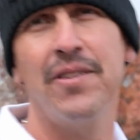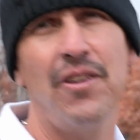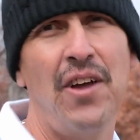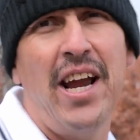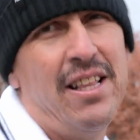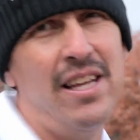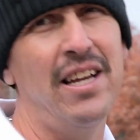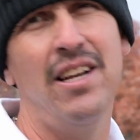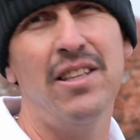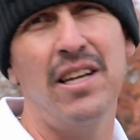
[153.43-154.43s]
So they ain't
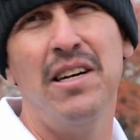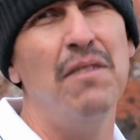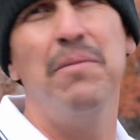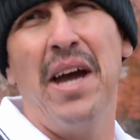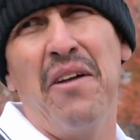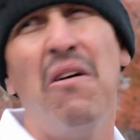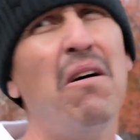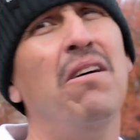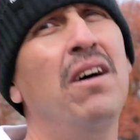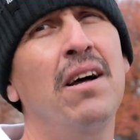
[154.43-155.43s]
thinking nothing of me at
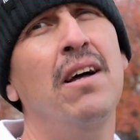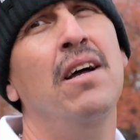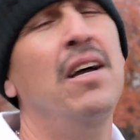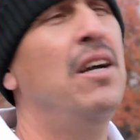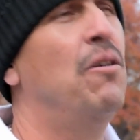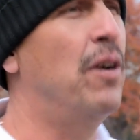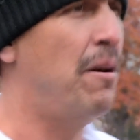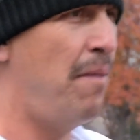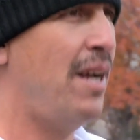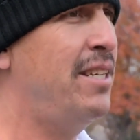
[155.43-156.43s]
all when
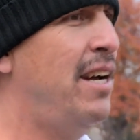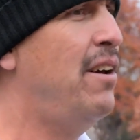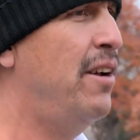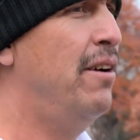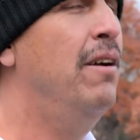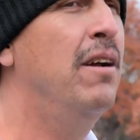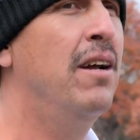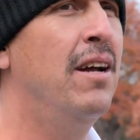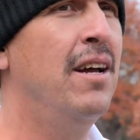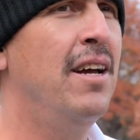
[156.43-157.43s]
I'm actually out here
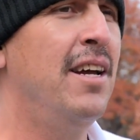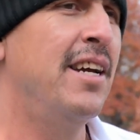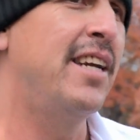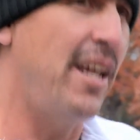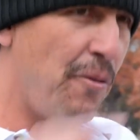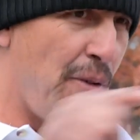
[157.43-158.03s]
getting